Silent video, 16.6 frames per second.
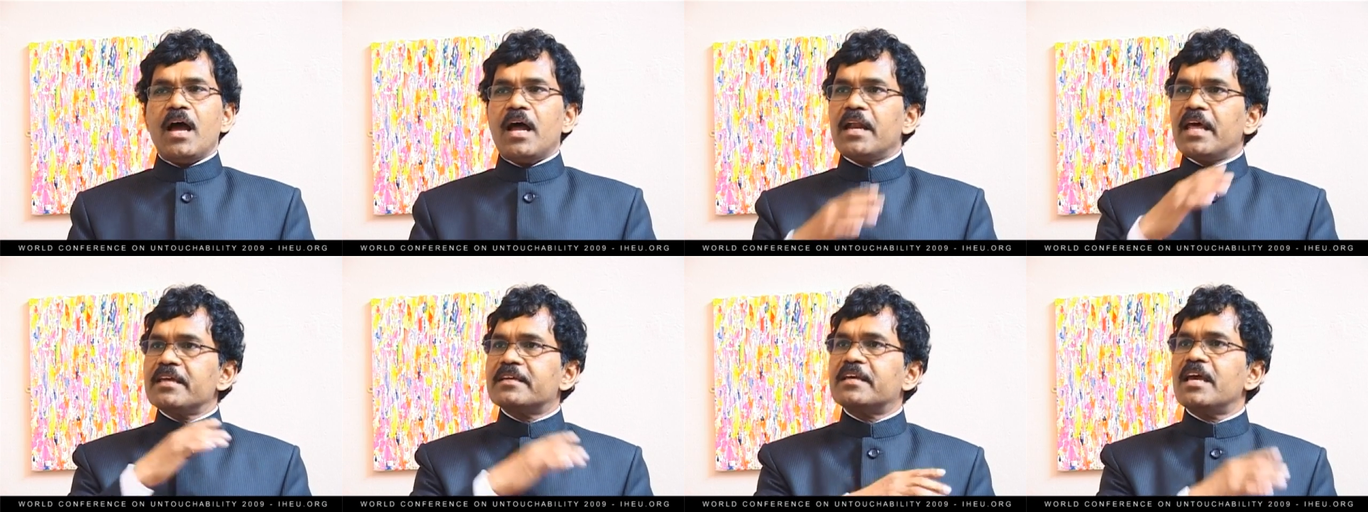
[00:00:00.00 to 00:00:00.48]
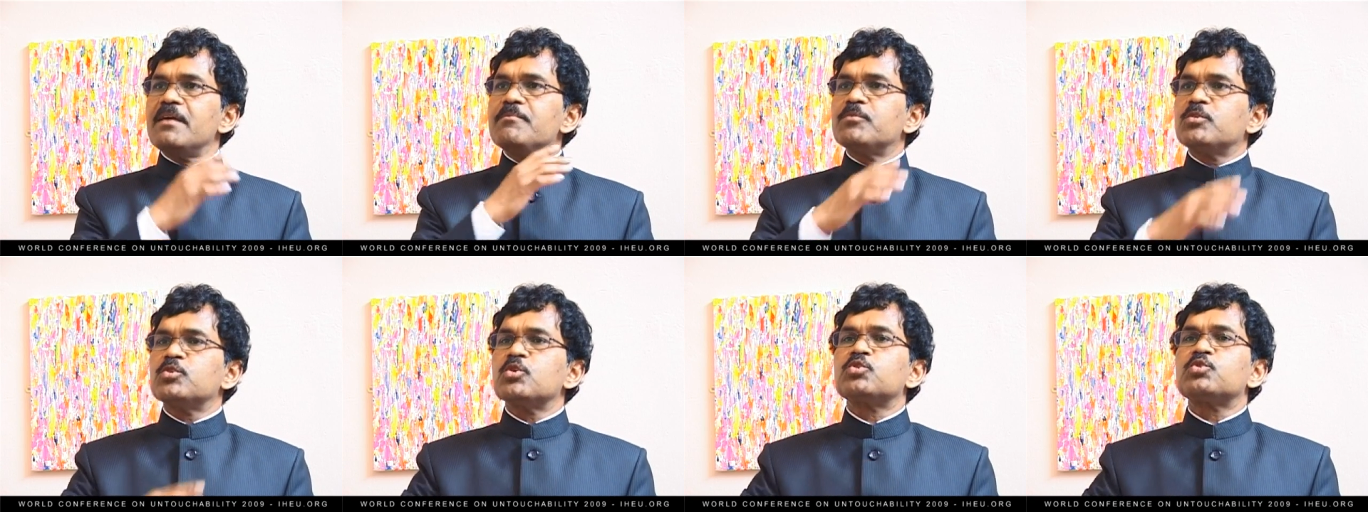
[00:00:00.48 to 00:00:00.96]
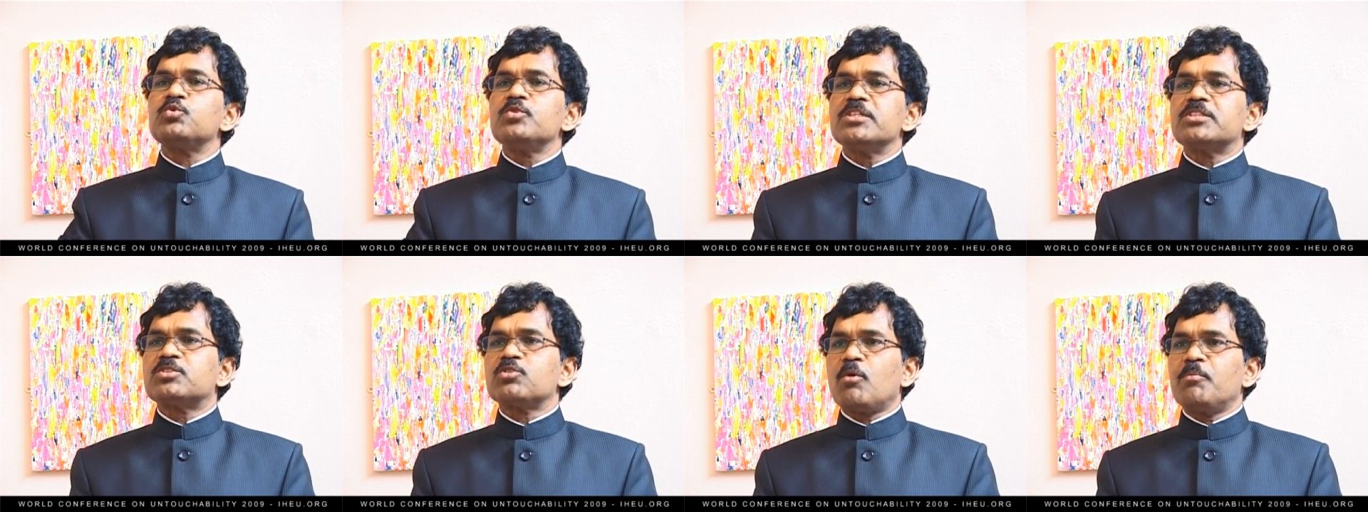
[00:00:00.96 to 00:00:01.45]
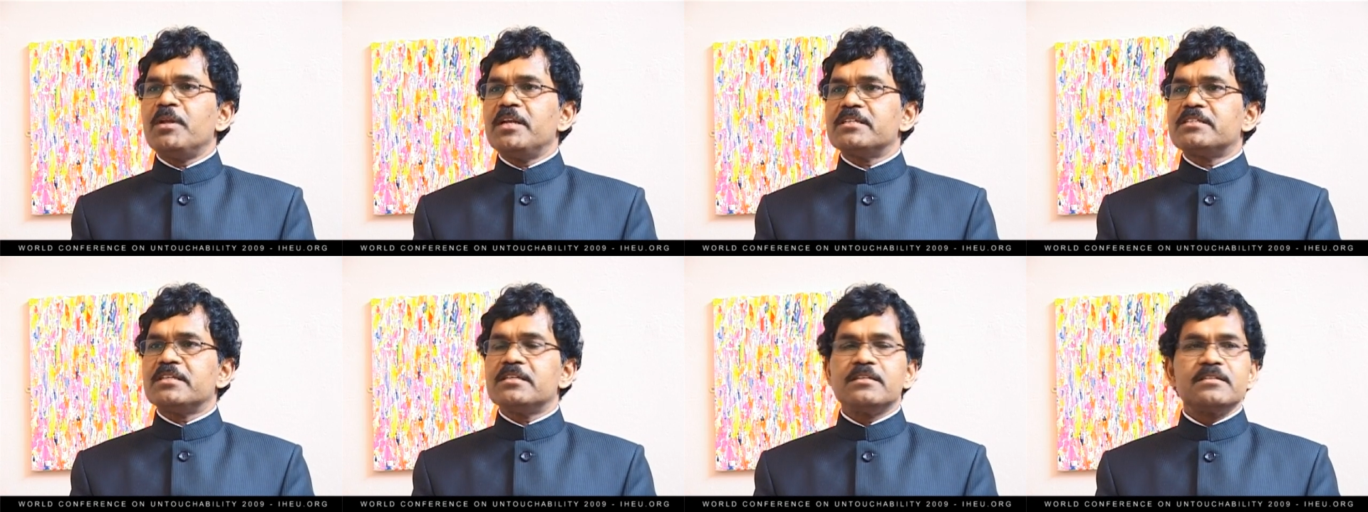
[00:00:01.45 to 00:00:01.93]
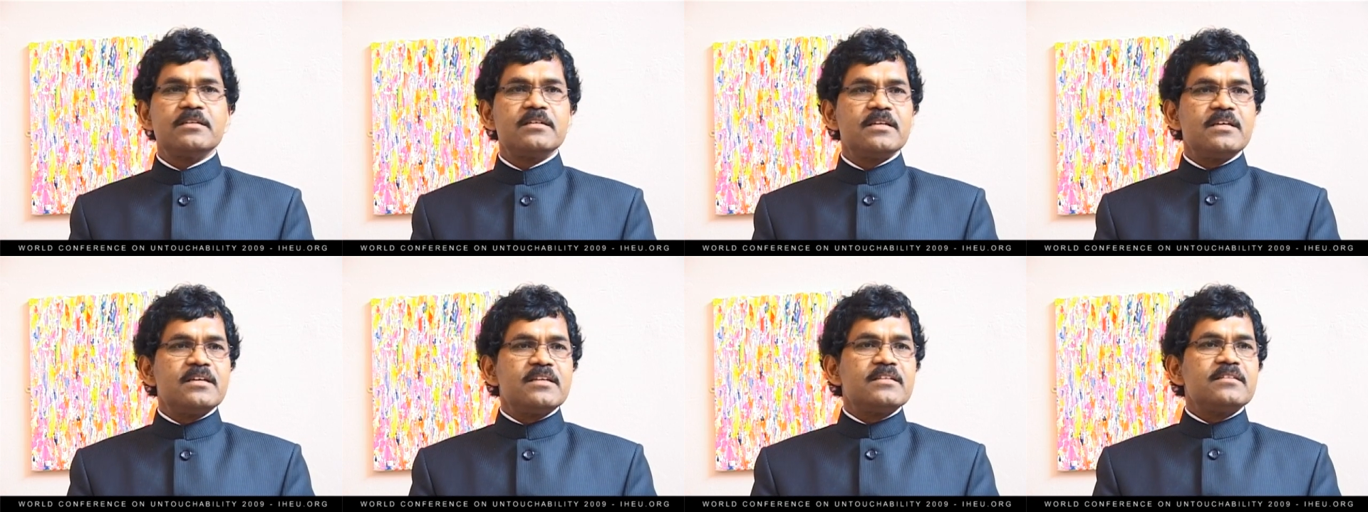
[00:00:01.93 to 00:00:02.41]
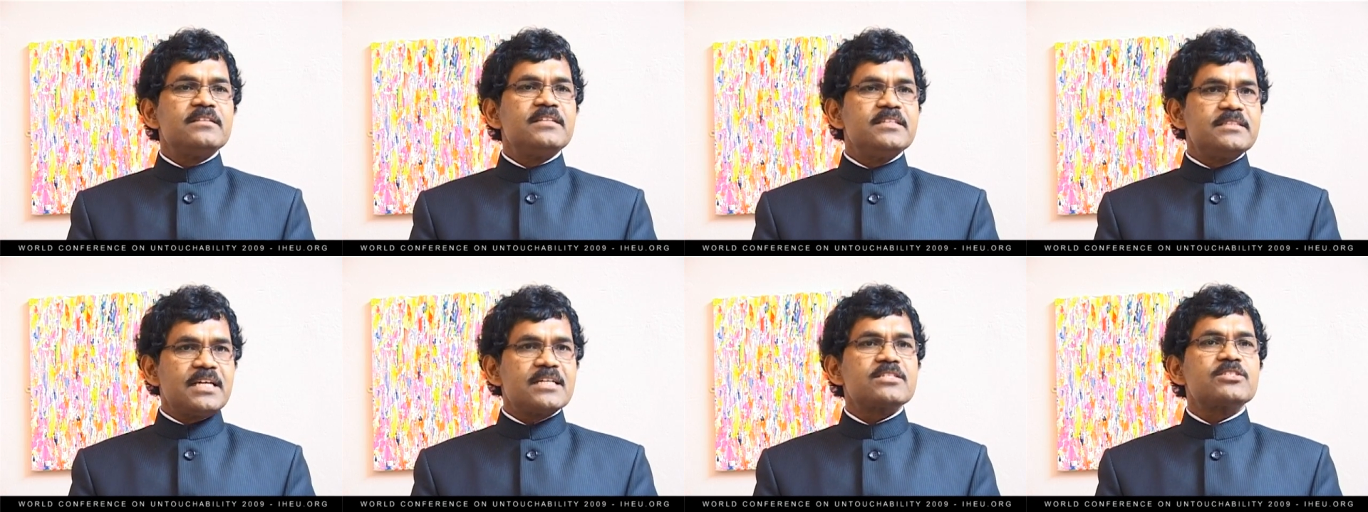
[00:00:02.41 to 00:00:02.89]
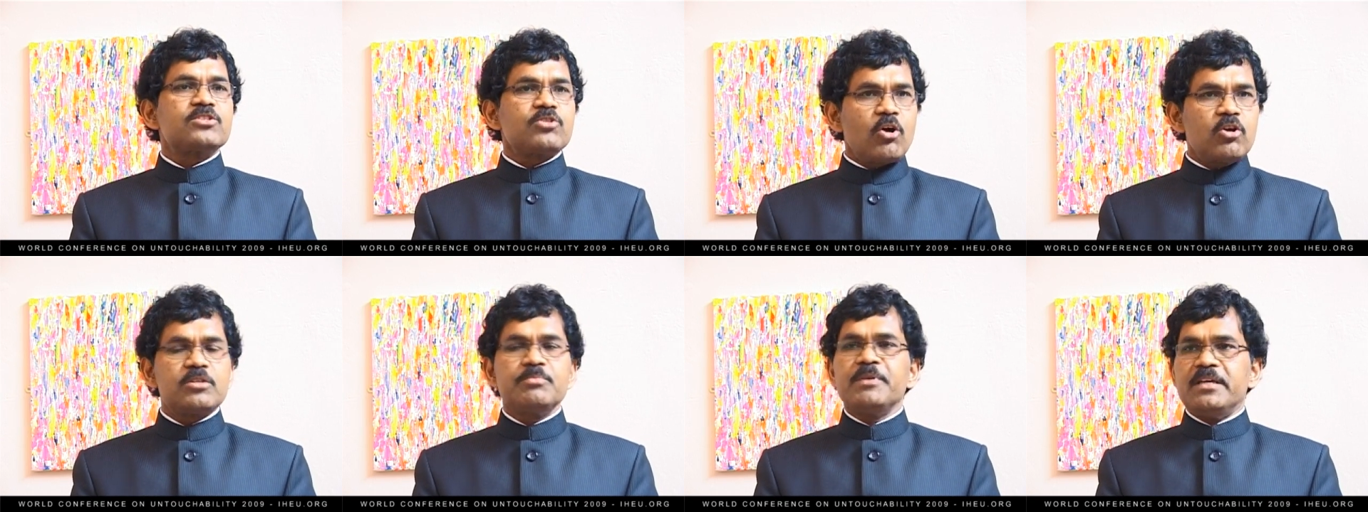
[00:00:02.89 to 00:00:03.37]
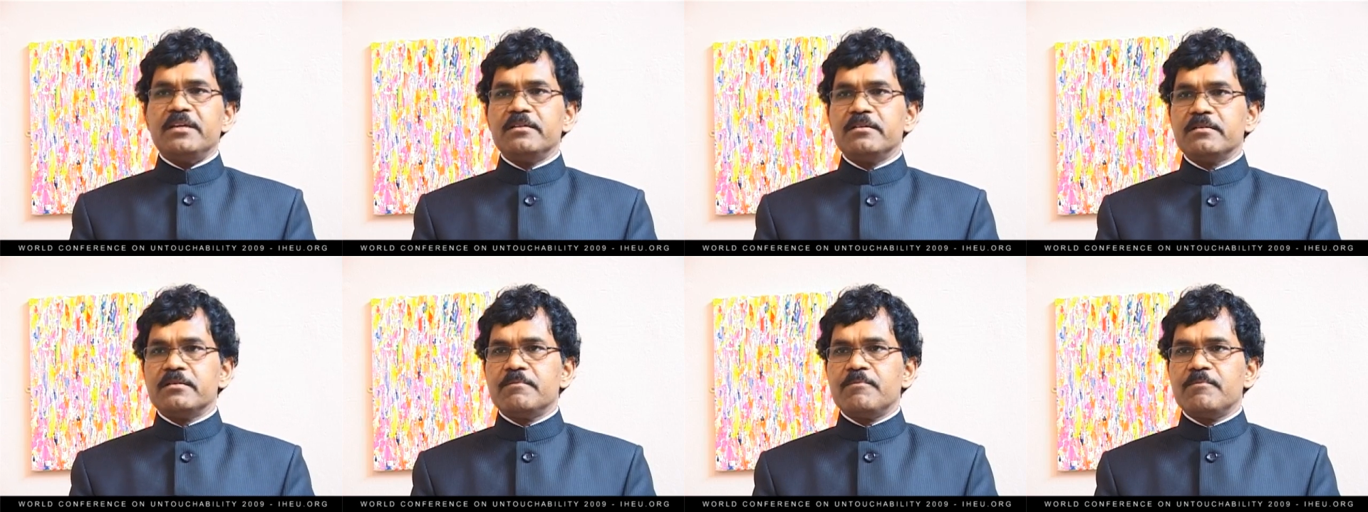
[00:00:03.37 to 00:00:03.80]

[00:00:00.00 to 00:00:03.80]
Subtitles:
and I came to the Swedish nobility, this has taught me